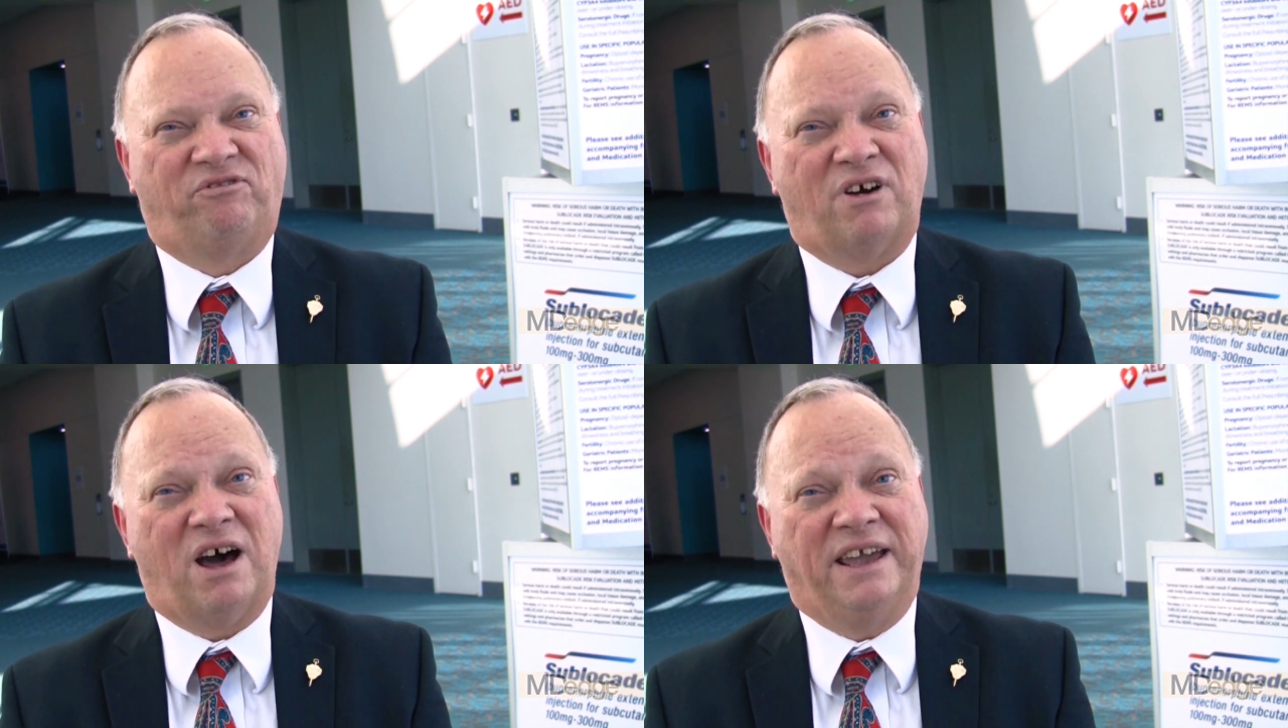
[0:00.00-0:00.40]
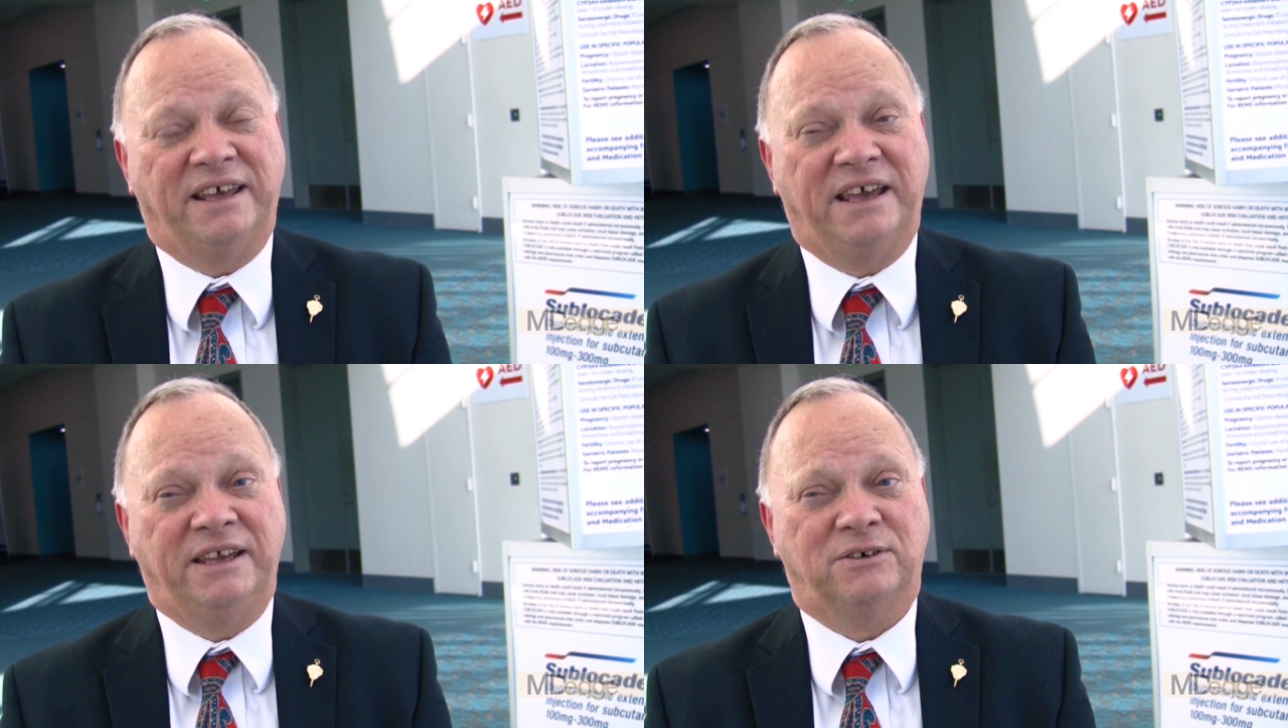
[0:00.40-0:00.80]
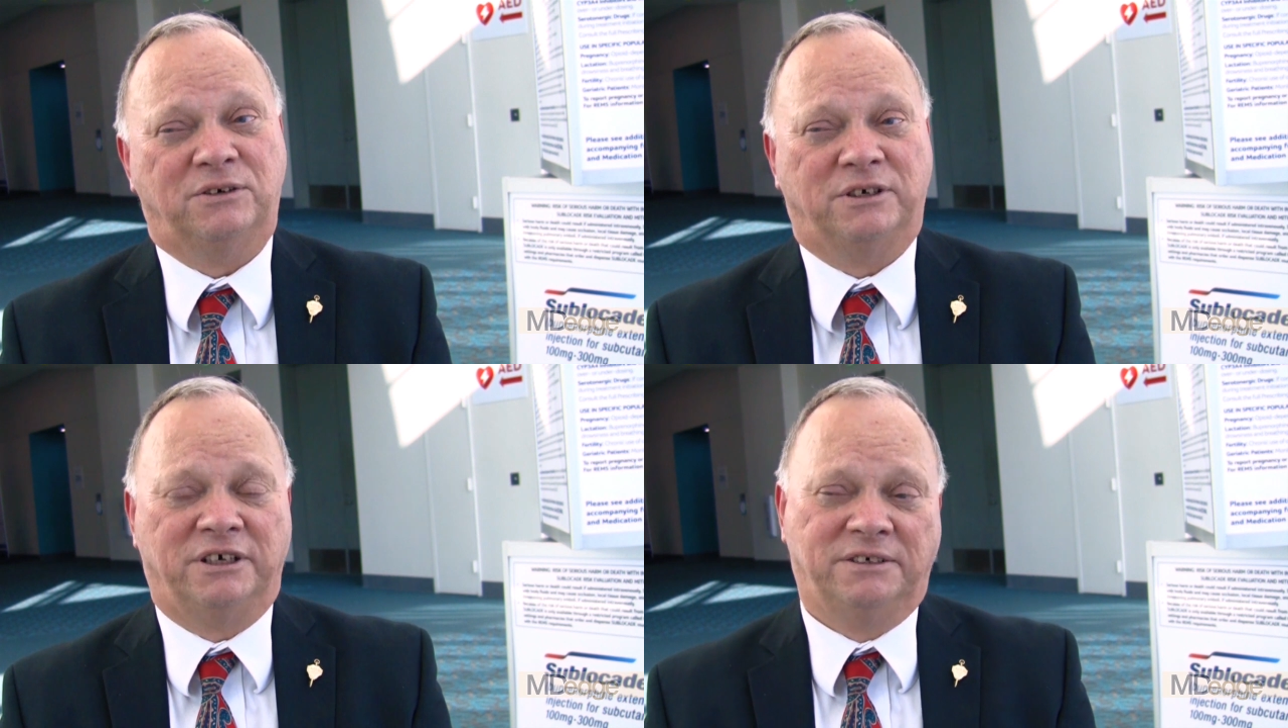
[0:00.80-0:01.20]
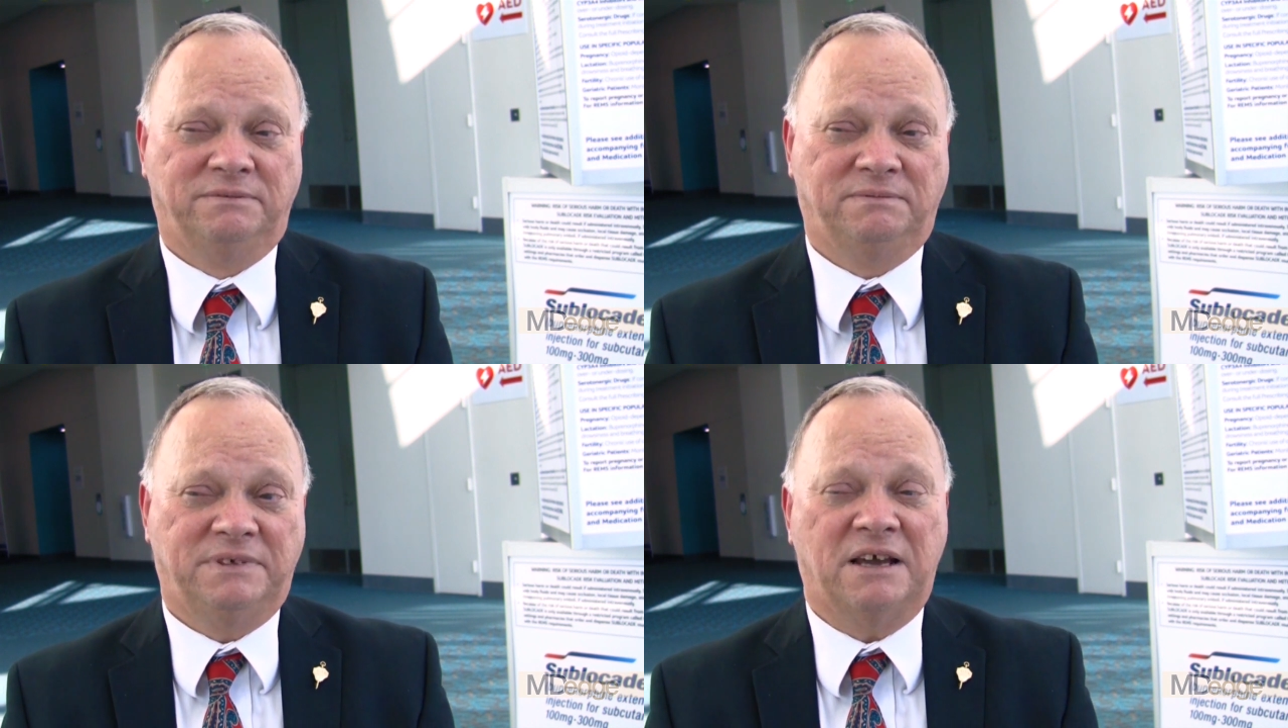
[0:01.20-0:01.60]
Friday or,
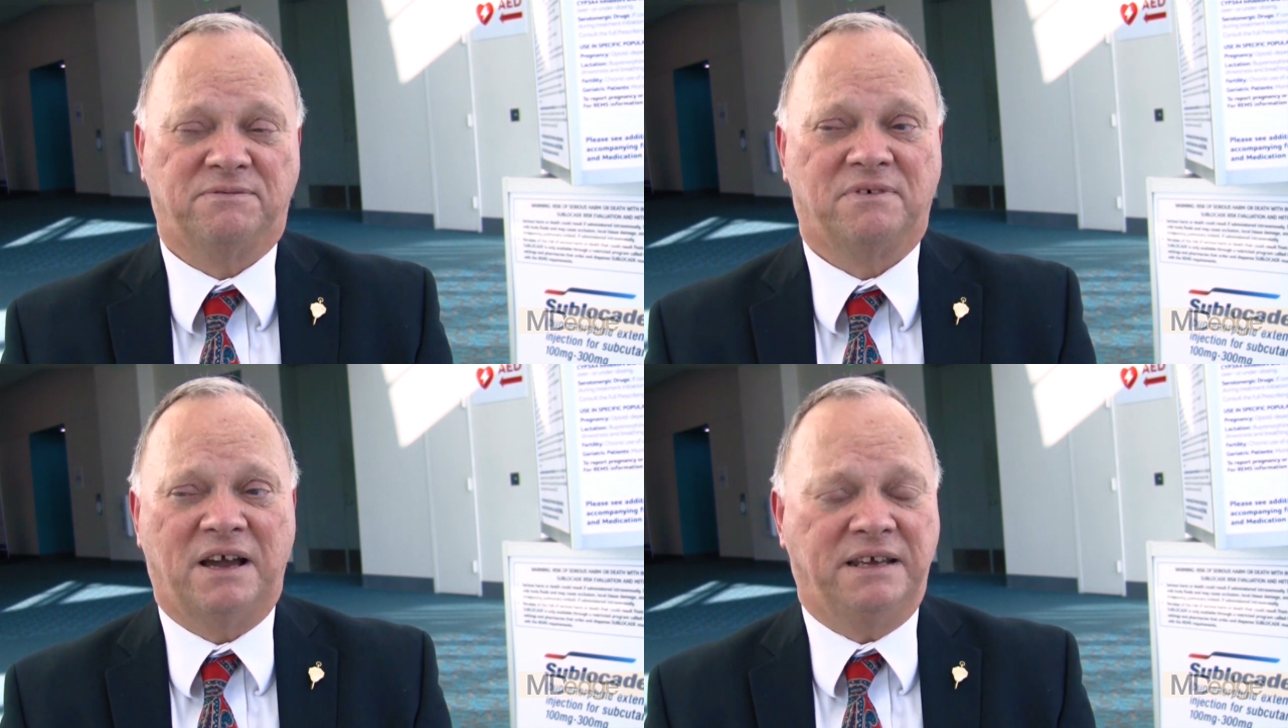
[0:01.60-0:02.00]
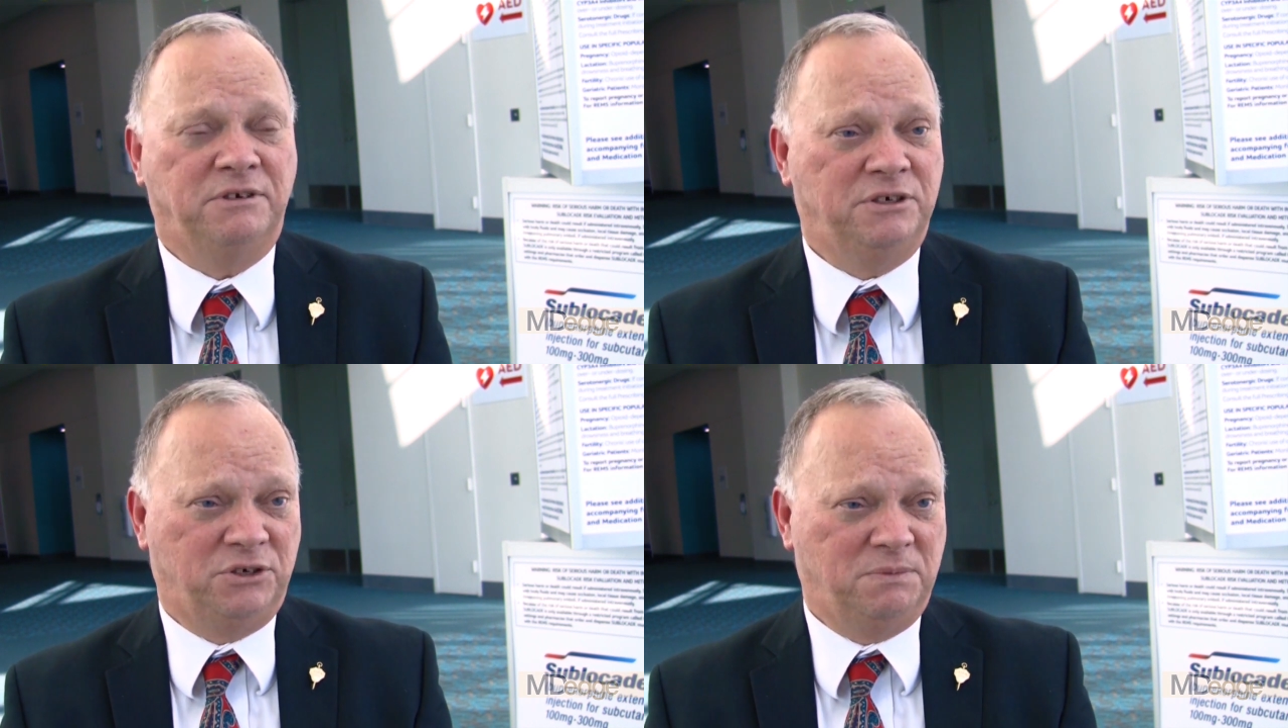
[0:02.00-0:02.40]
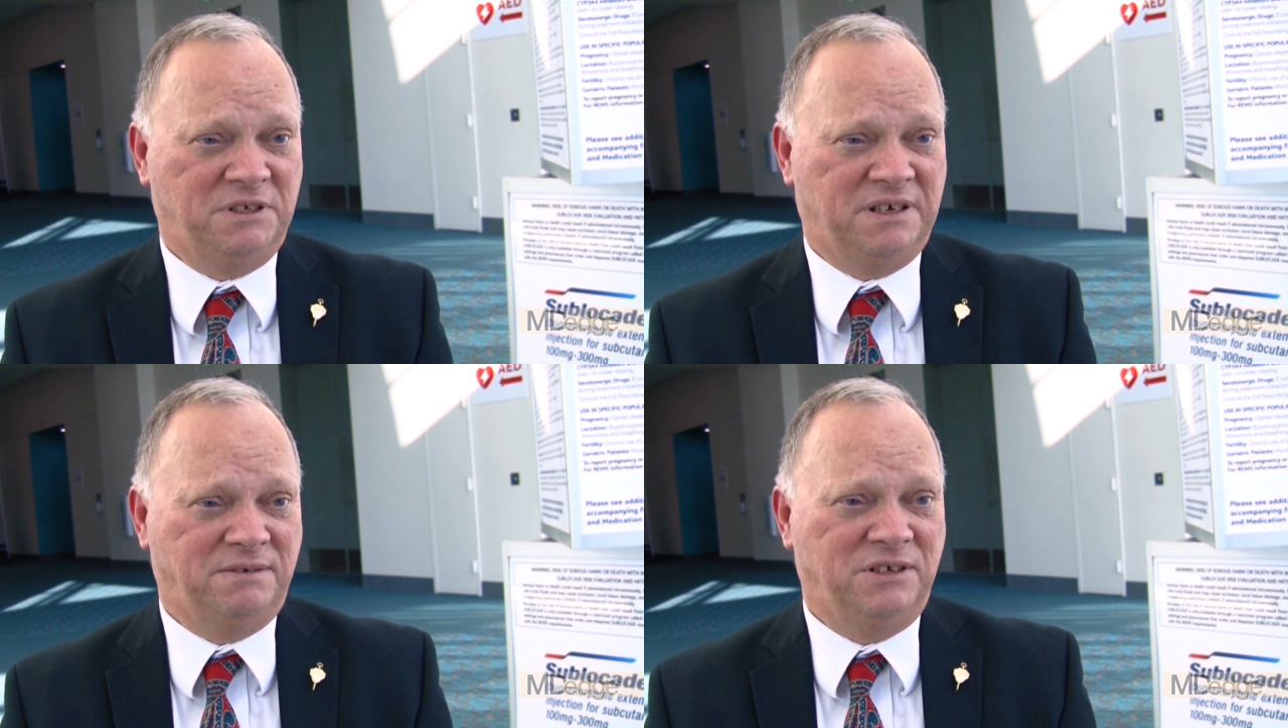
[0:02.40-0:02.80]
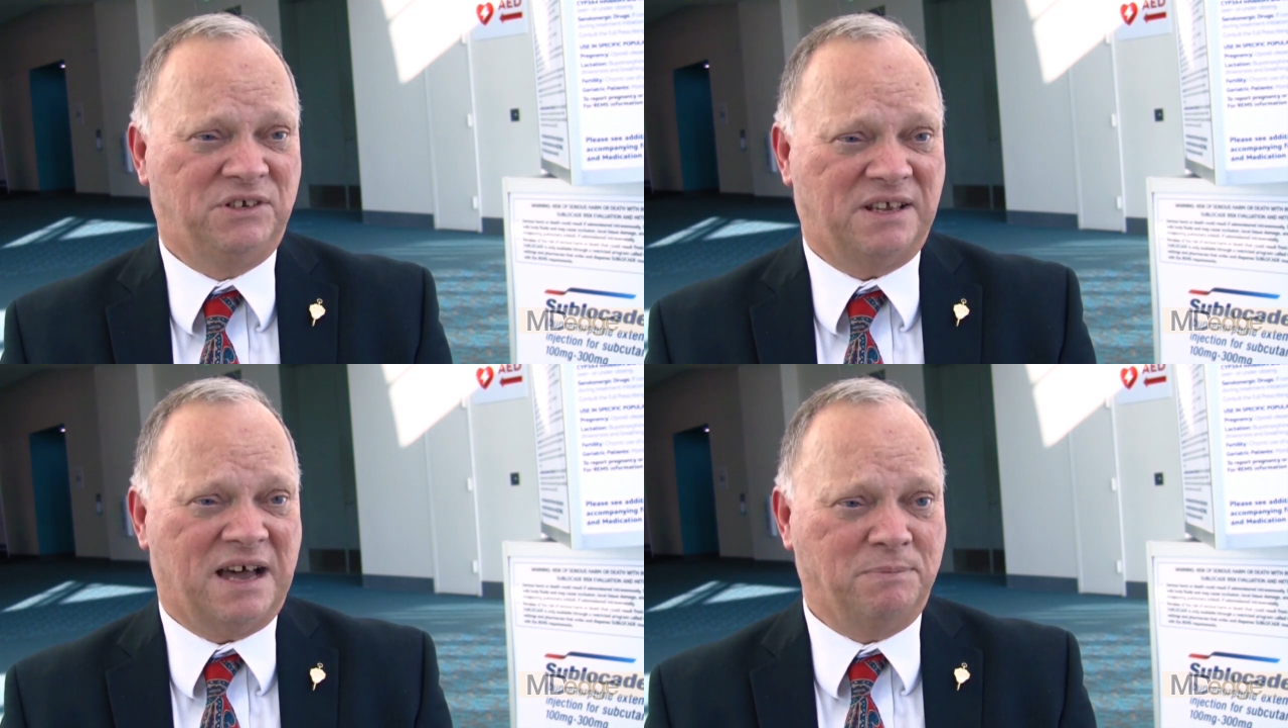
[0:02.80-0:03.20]
yeah, Friday would usually be the day
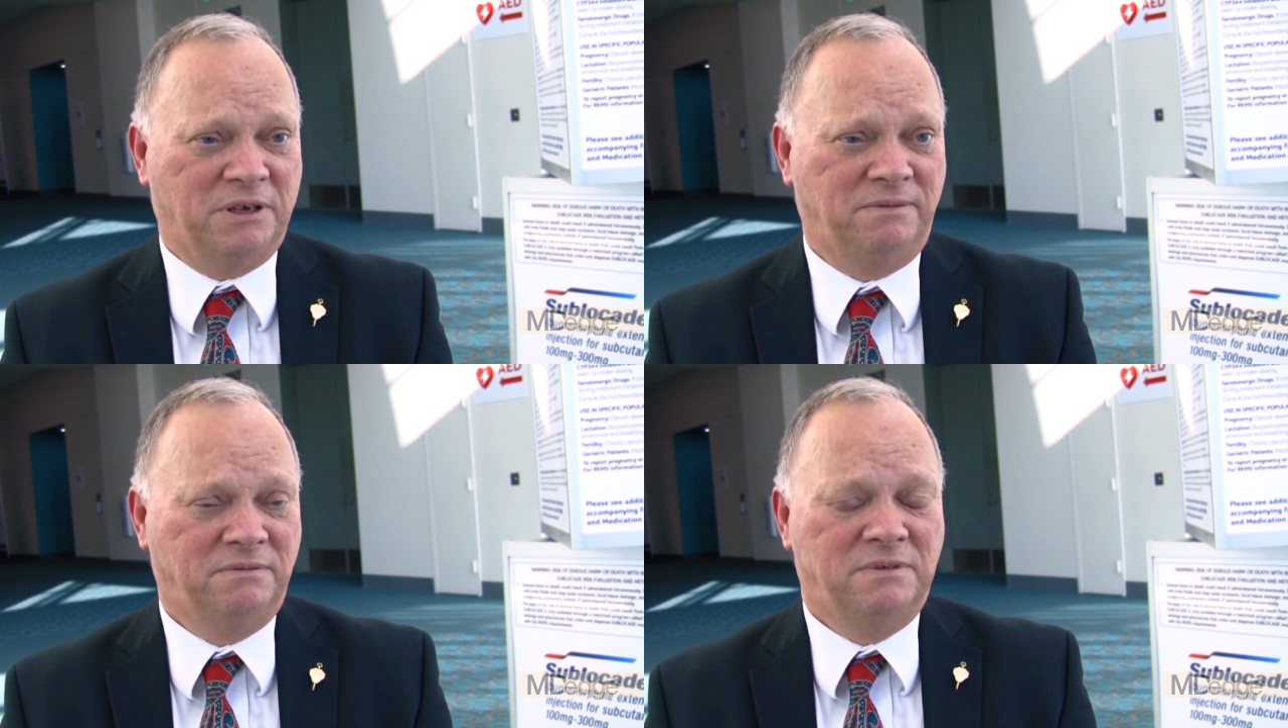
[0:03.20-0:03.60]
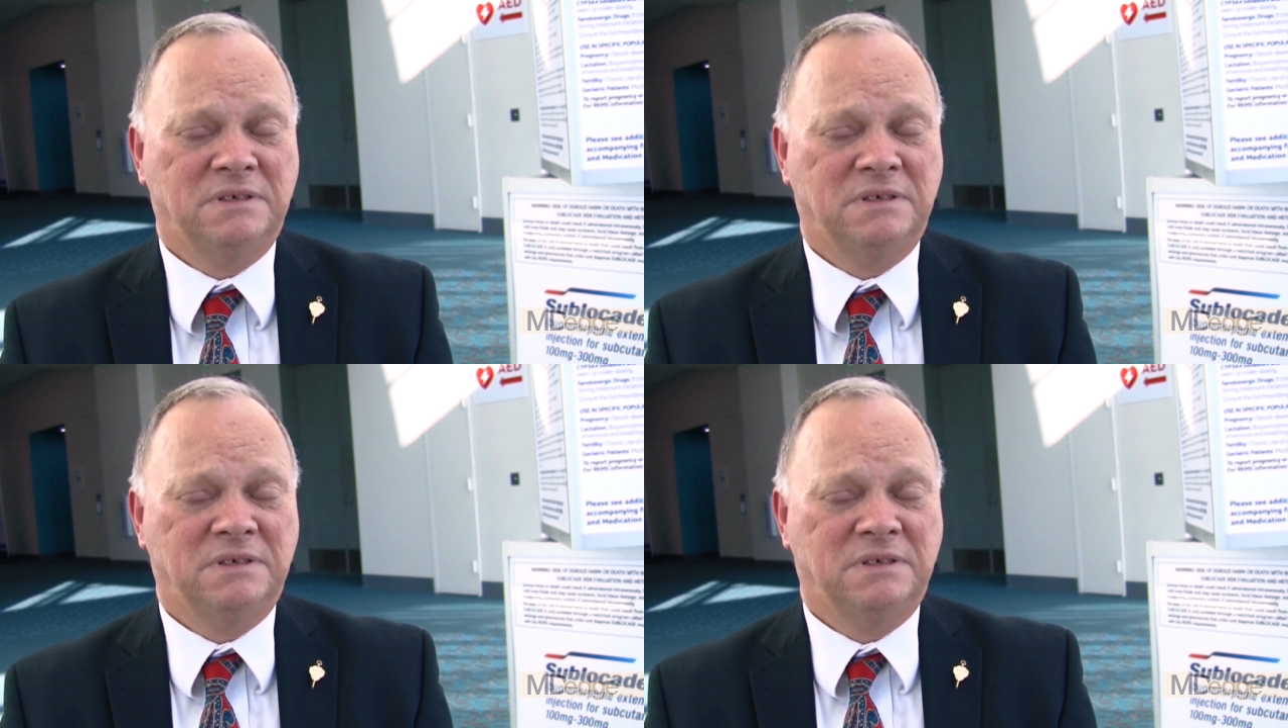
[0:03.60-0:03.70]
we'd stop it.